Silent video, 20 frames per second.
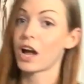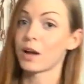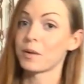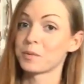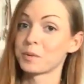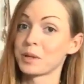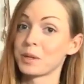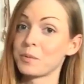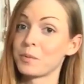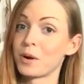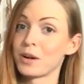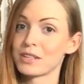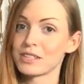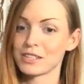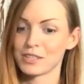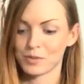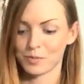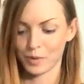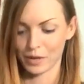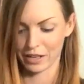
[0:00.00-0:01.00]
I really want
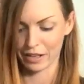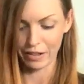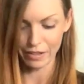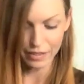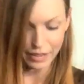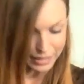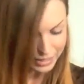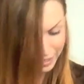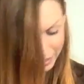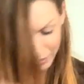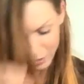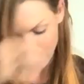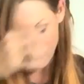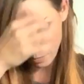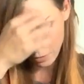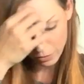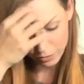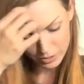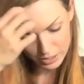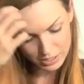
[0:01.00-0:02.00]
as well. I need new
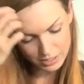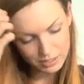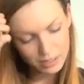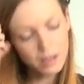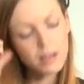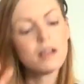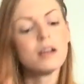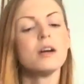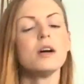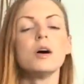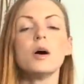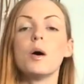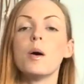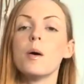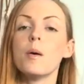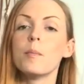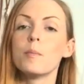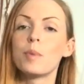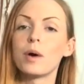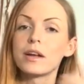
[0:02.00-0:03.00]
boots,
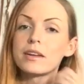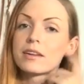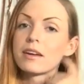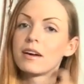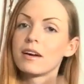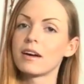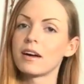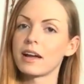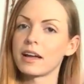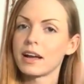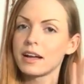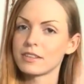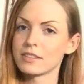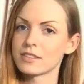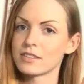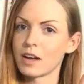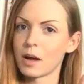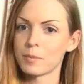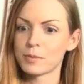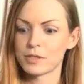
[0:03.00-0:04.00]
but I had to
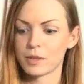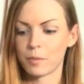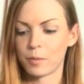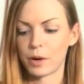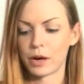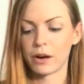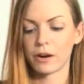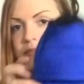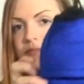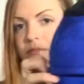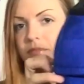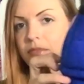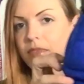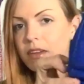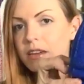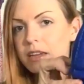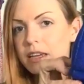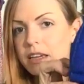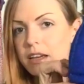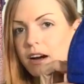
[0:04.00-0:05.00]
stop somewhere.
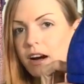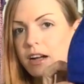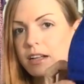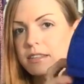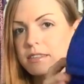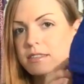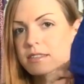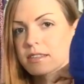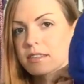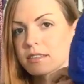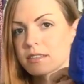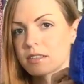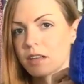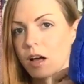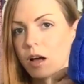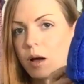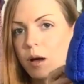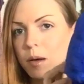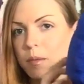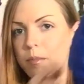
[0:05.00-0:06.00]
He got
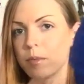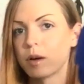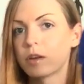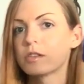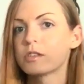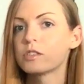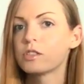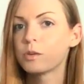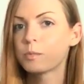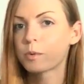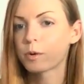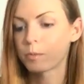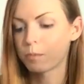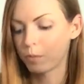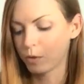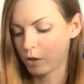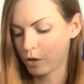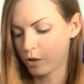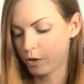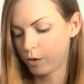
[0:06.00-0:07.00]
some super
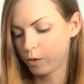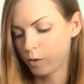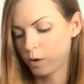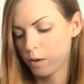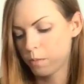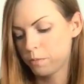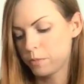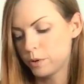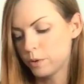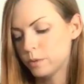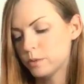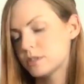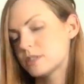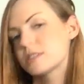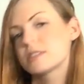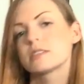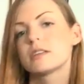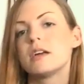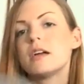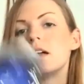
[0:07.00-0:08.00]
blue
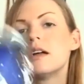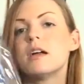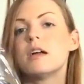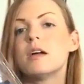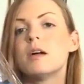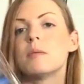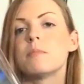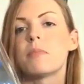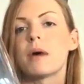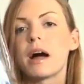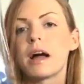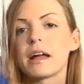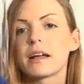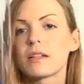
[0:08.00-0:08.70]
boots by